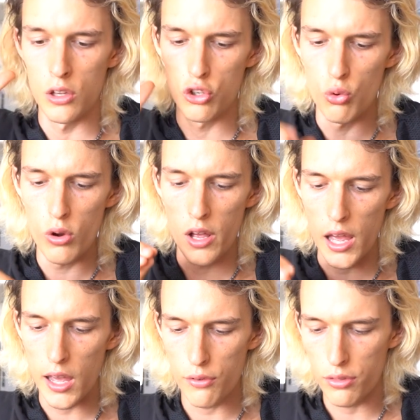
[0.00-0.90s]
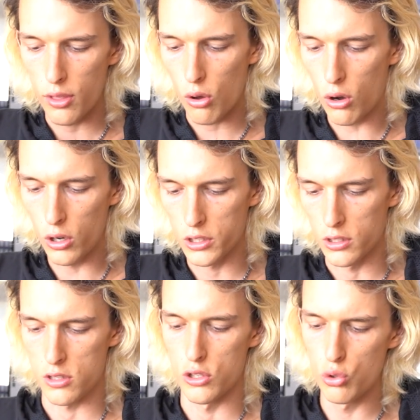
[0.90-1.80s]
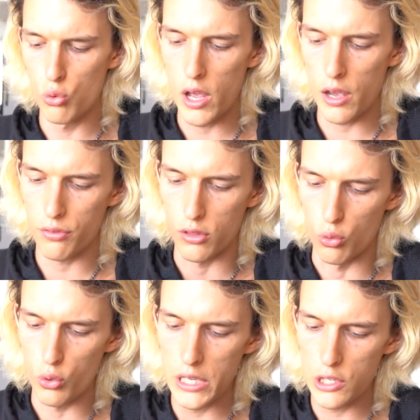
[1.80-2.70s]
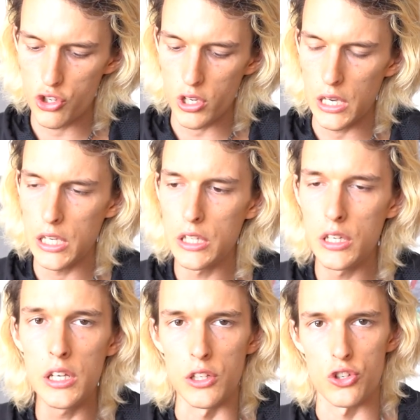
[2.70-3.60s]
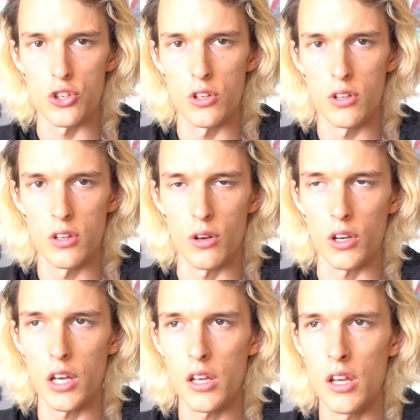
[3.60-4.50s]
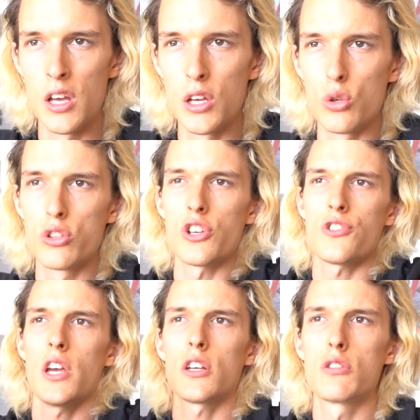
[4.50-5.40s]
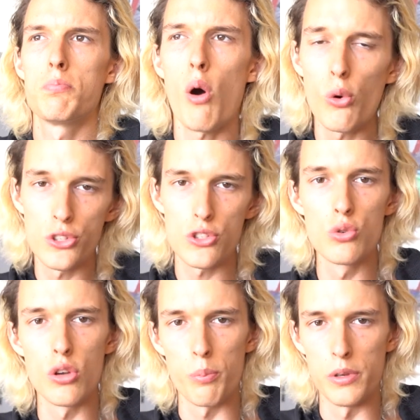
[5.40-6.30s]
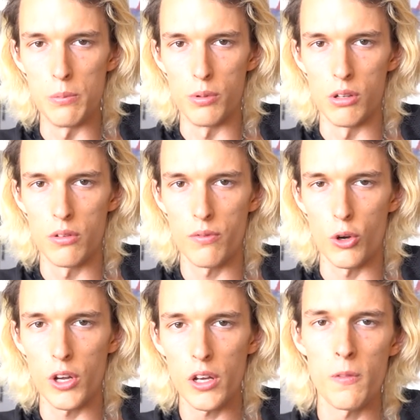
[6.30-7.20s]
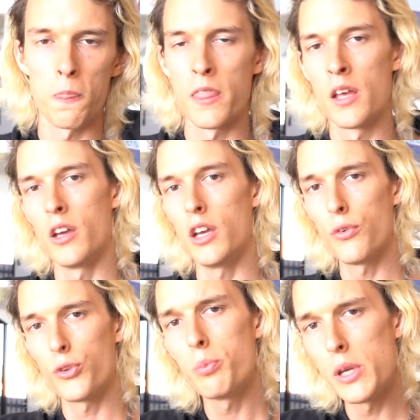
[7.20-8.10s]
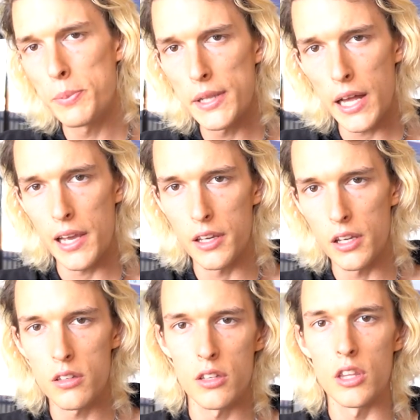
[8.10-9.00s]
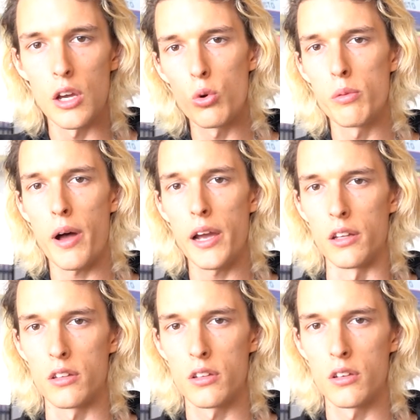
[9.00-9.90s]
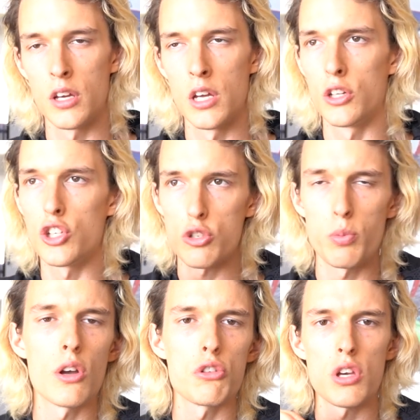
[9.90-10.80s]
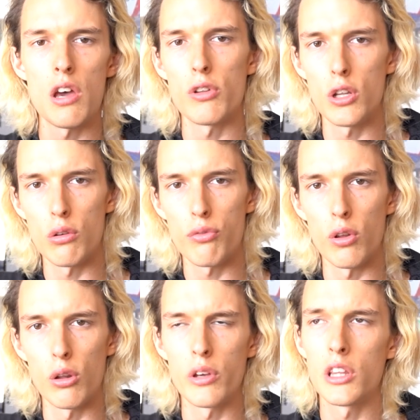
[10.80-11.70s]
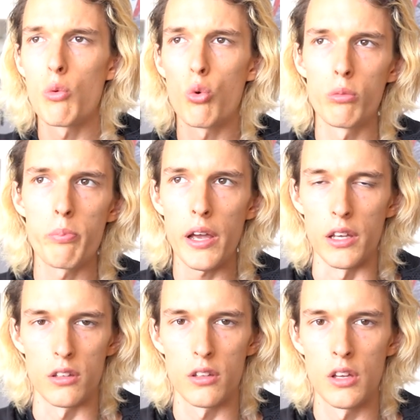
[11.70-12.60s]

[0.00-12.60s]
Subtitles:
You have the audience, you have the reach in a niche, okay? You're just exposed to your people, okay? If the people like it, they will buy it. Just because you have a lot of following, they won't buy it.